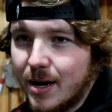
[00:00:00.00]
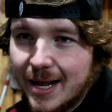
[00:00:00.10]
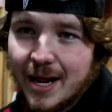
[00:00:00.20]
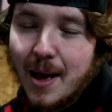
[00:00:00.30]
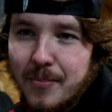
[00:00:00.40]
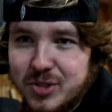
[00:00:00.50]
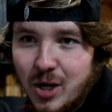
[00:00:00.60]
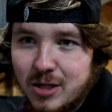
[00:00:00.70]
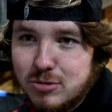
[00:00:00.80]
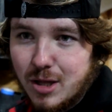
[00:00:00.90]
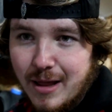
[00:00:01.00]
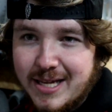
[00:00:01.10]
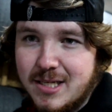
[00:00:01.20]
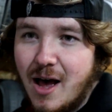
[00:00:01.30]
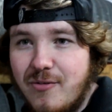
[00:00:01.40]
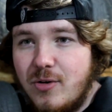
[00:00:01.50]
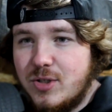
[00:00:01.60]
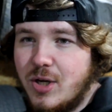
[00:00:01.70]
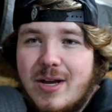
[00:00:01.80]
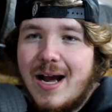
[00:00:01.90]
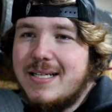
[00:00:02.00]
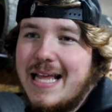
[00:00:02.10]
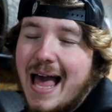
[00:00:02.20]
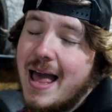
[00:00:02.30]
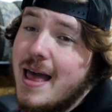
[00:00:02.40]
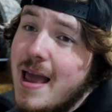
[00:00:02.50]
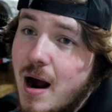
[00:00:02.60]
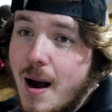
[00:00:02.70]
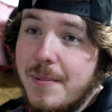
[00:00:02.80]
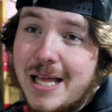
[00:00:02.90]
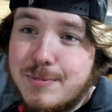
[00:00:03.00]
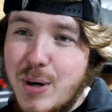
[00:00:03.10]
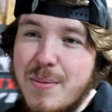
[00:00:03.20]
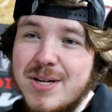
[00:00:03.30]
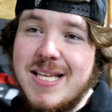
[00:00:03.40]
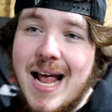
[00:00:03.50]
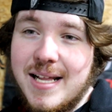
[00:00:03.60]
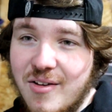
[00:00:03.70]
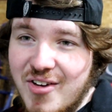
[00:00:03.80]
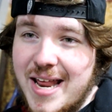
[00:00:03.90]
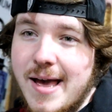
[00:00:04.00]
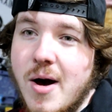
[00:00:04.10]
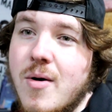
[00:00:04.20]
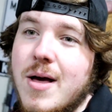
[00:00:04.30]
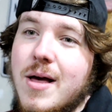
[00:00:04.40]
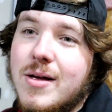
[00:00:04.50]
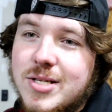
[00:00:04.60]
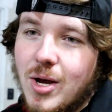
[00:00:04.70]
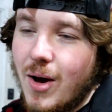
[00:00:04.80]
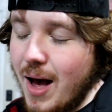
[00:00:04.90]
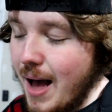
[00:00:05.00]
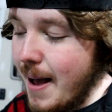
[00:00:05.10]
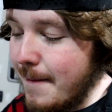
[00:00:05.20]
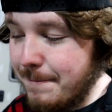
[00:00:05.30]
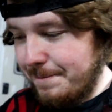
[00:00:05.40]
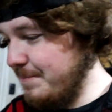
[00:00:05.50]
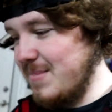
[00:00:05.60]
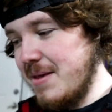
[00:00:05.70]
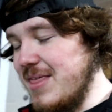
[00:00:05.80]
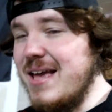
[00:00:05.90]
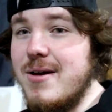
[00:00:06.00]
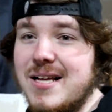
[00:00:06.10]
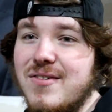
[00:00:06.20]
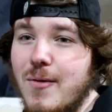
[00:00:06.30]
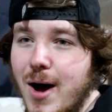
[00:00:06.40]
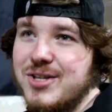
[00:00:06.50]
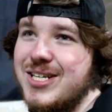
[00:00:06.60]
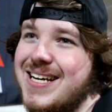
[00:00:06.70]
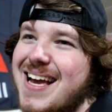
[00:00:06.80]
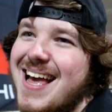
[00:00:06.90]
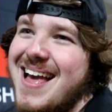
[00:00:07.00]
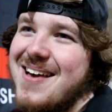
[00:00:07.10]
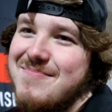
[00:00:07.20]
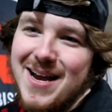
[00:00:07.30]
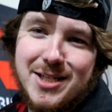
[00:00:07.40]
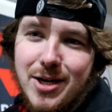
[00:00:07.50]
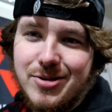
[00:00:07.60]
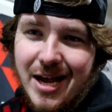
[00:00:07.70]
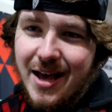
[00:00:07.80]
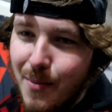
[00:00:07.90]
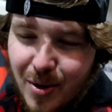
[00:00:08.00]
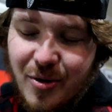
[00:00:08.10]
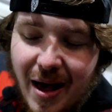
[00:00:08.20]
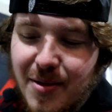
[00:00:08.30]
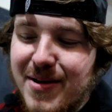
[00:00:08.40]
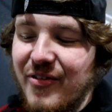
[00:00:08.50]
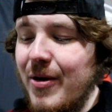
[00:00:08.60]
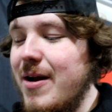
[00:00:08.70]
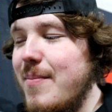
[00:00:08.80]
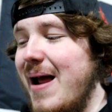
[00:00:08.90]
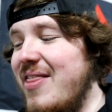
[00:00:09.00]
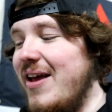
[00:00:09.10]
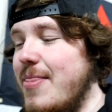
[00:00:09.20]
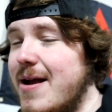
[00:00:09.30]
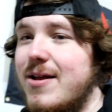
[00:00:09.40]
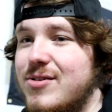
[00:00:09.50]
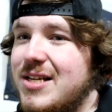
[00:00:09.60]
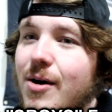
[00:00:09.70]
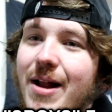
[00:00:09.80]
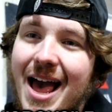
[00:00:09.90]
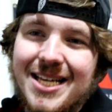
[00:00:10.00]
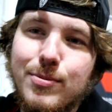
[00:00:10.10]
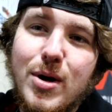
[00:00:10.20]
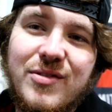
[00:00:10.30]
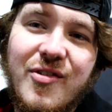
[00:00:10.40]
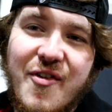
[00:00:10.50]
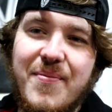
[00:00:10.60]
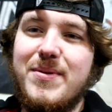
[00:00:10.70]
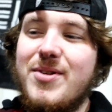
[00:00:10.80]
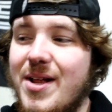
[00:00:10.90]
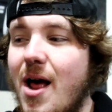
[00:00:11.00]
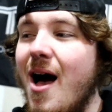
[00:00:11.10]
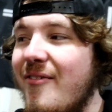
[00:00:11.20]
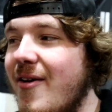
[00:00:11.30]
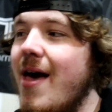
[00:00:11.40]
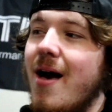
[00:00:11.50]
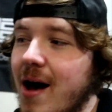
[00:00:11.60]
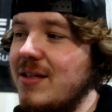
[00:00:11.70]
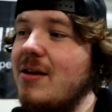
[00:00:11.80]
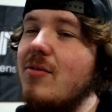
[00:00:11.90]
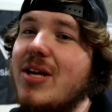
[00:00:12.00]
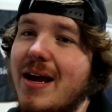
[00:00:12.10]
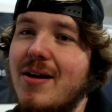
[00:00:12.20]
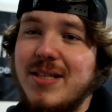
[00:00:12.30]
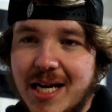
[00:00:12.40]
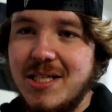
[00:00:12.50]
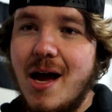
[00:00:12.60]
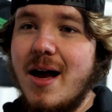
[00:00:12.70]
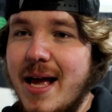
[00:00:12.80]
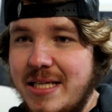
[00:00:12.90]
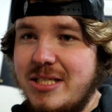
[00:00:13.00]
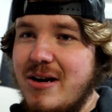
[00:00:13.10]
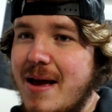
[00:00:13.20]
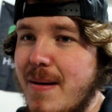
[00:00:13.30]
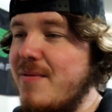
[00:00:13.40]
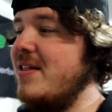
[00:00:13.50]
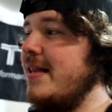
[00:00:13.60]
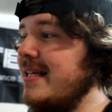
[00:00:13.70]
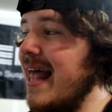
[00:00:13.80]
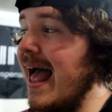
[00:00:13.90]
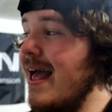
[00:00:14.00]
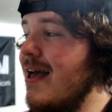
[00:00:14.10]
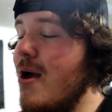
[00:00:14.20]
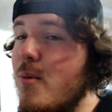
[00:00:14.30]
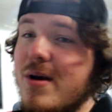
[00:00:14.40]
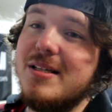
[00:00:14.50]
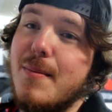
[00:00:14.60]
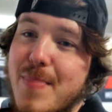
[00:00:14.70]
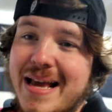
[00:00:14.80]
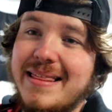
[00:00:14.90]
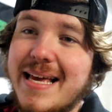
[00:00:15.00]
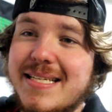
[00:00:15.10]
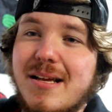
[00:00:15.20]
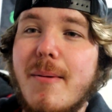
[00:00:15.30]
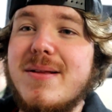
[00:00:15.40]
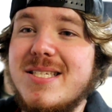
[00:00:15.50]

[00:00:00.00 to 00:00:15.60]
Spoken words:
gonna get a couple shots with the lights off, and we'll show you guys that. But that's pretty much the end of the video. So thank you guys for watching. Make sure you check out Motor Element if you're gonna buy anything on there. Use code SBOYS for 15% off. Also check our TikTok, Instagram, everything like that. We got some big things coming